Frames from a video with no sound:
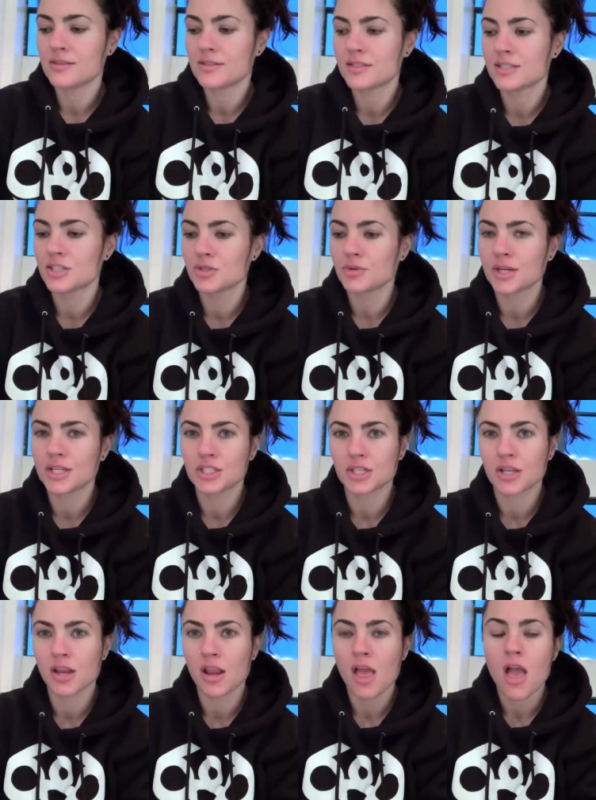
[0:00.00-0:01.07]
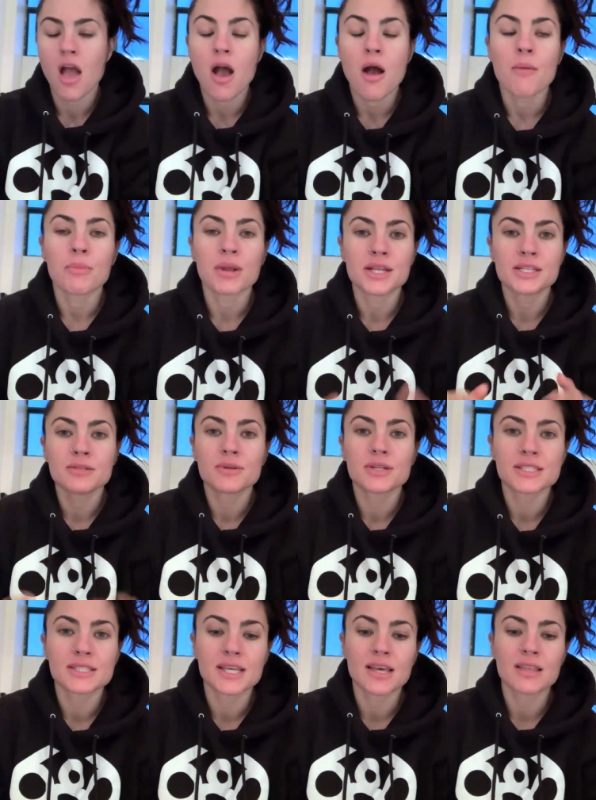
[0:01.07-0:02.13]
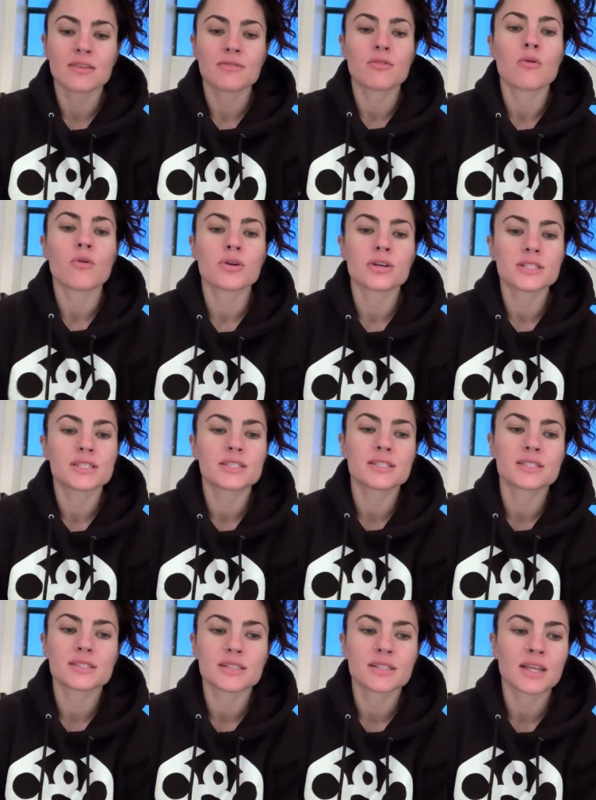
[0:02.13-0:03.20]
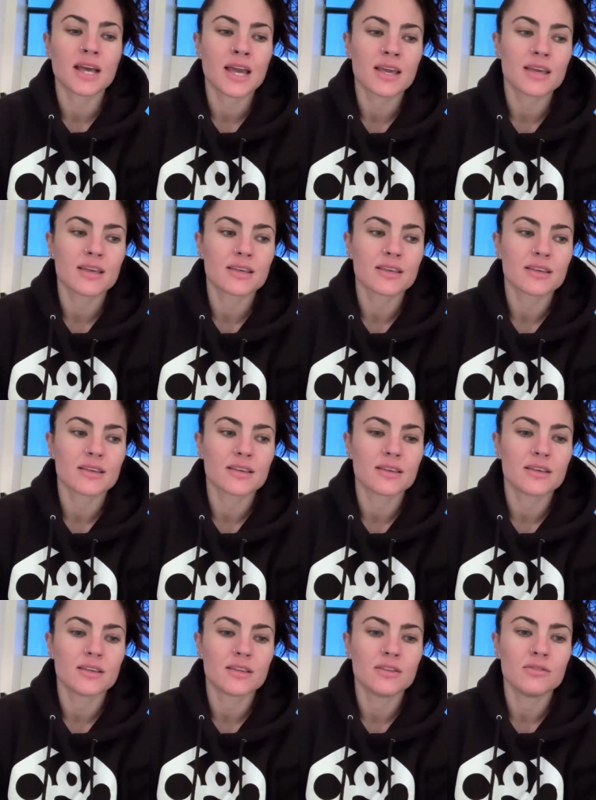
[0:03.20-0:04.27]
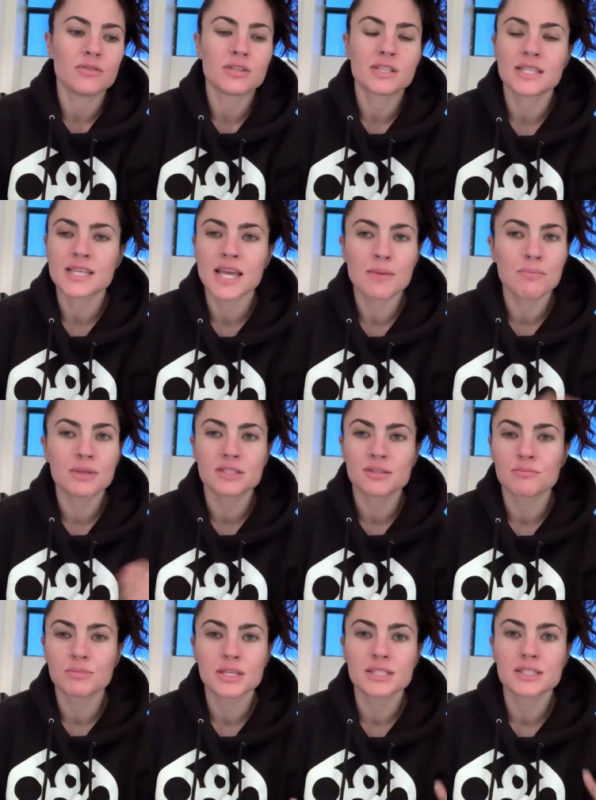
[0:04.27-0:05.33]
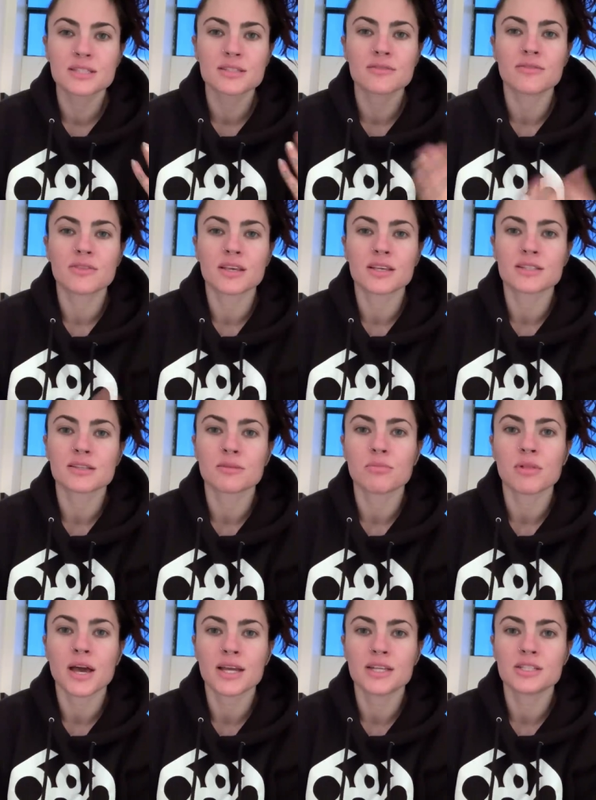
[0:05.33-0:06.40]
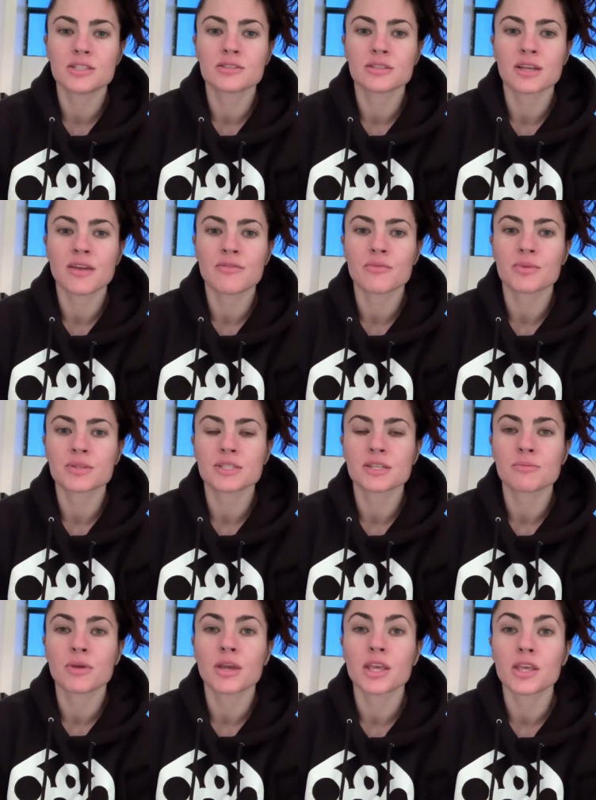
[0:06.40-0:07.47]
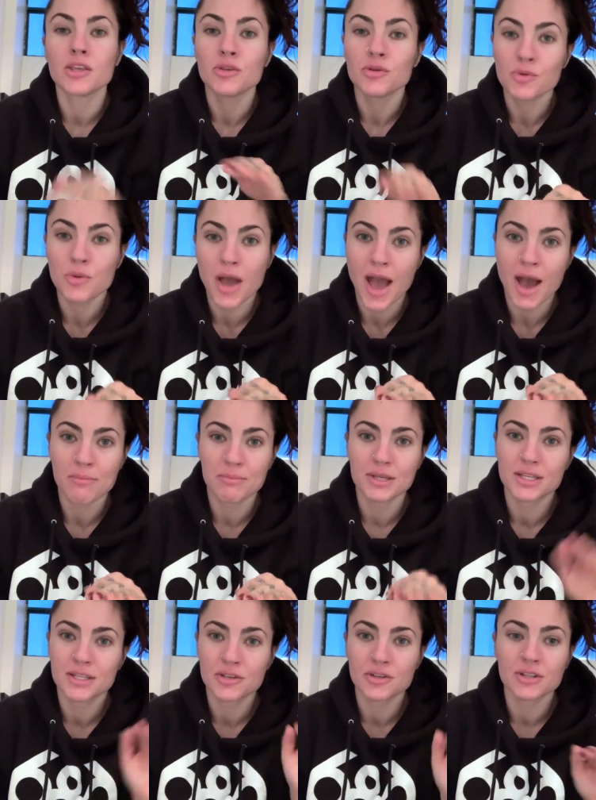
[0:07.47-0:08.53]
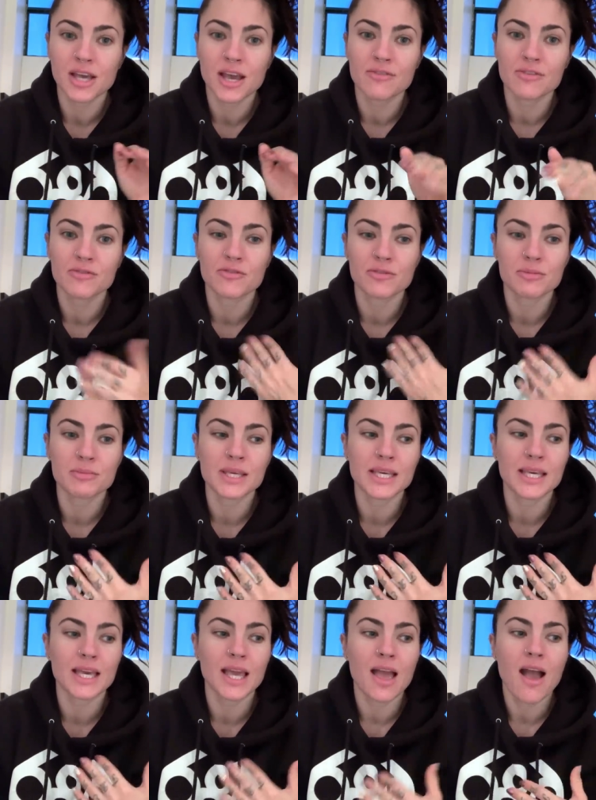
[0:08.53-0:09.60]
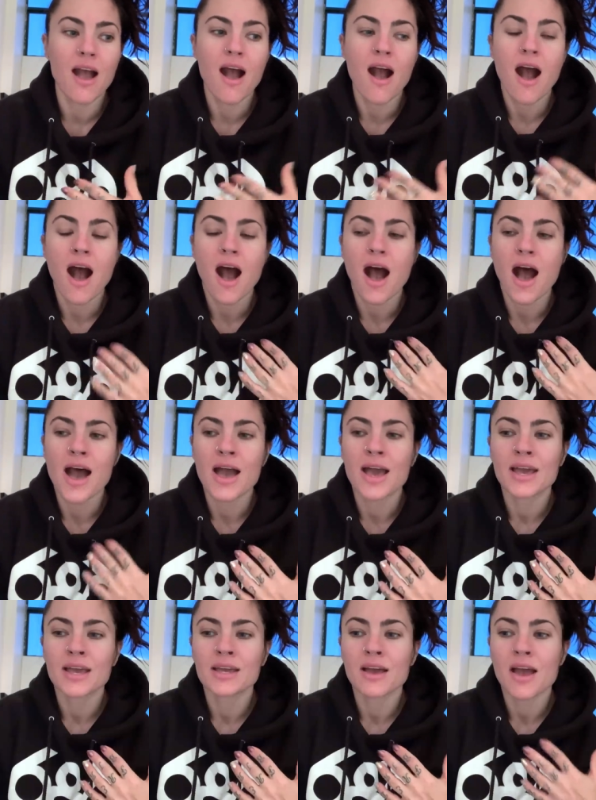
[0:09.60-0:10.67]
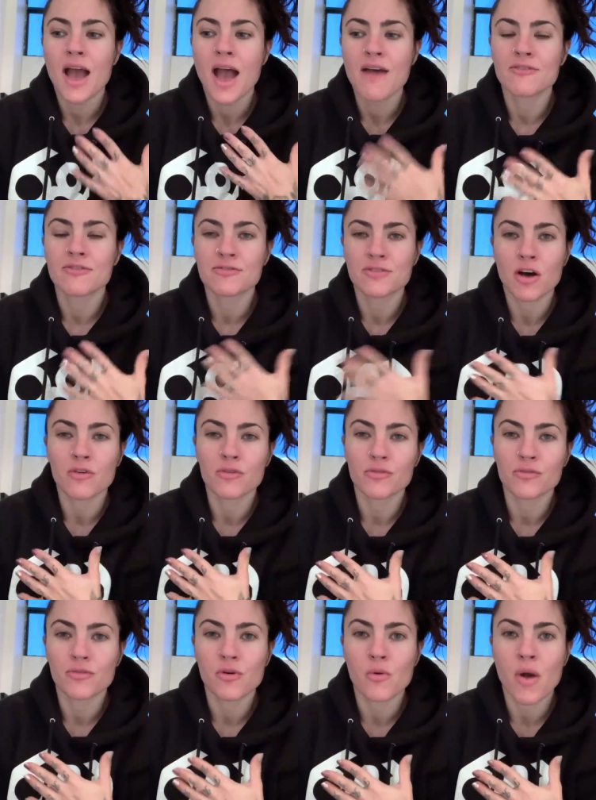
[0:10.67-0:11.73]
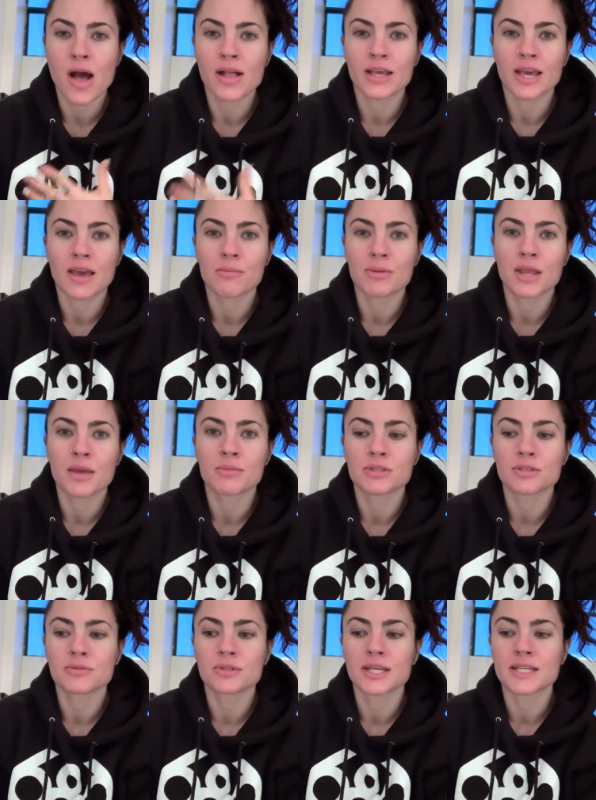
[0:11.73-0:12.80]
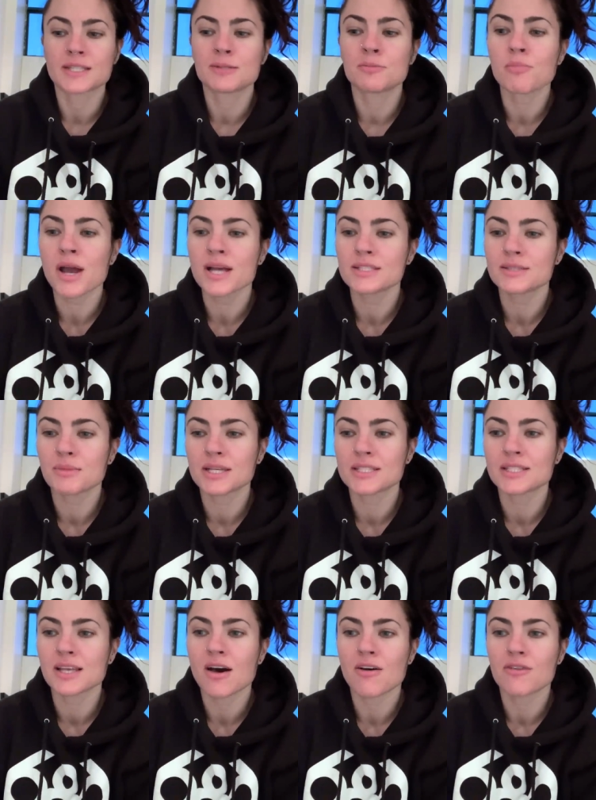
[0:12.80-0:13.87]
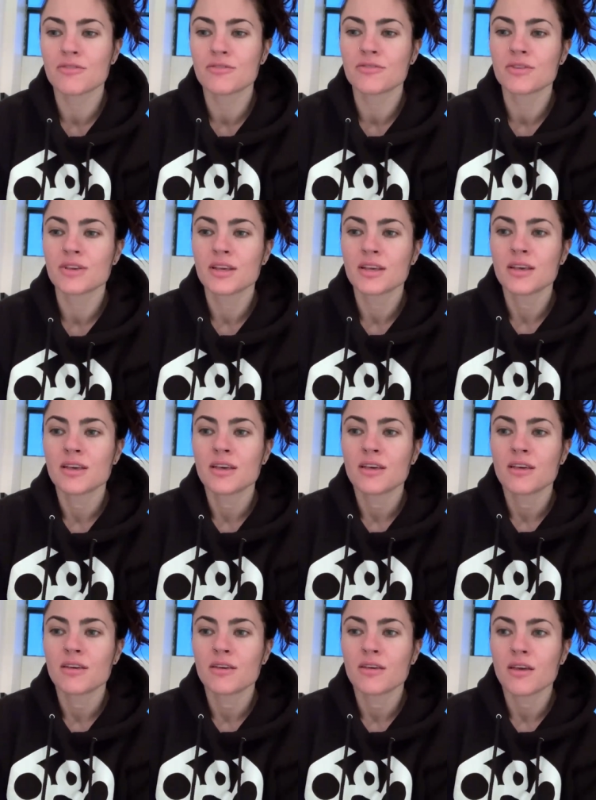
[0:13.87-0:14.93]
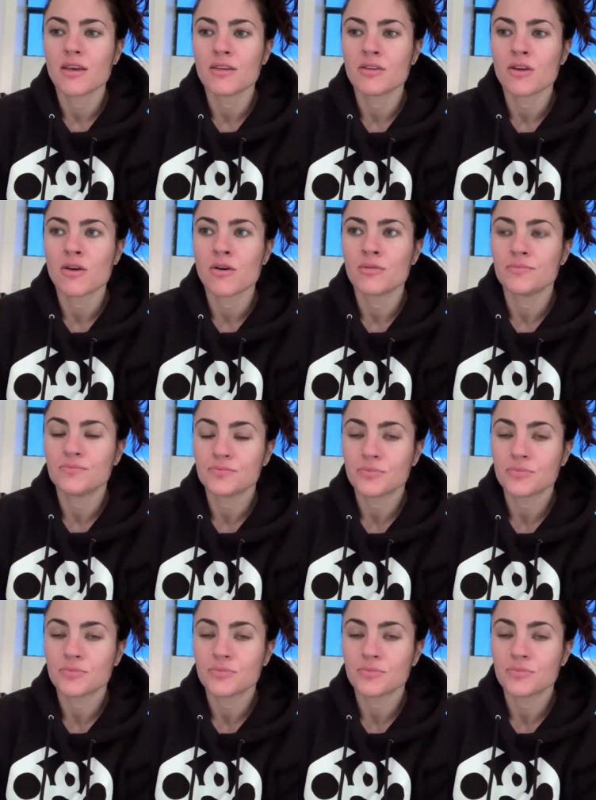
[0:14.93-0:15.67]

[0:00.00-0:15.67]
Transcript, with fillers: situation. But I did want to say that, of course, like, you take bits and pieces of things and apply it to your life and what's going to make you happy in your life. And for me, I haven't felt for a while like I've been able to really express myself, you know,